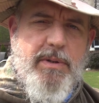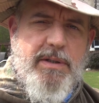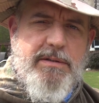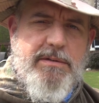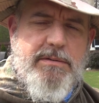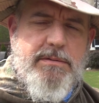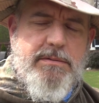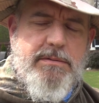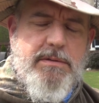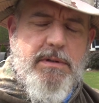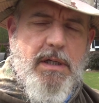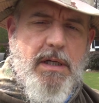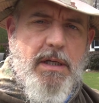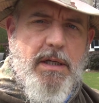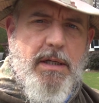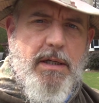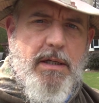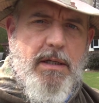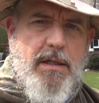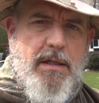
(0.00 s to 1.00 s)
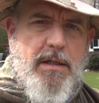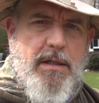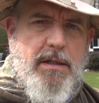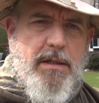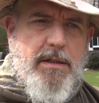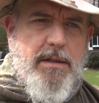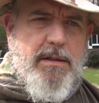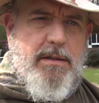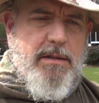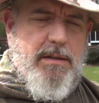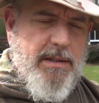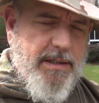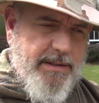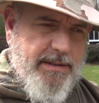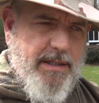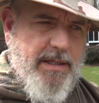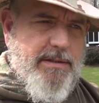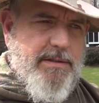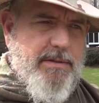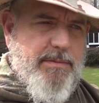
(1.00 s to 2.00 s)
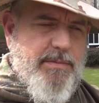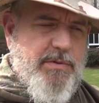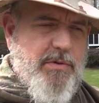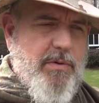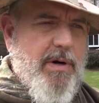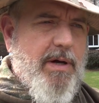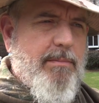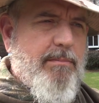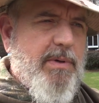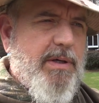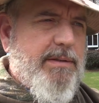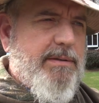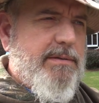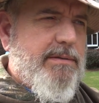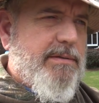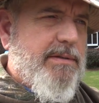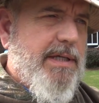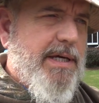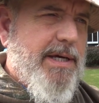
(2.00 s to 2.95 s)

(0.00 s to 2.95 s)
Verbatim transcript: button click that subscribe button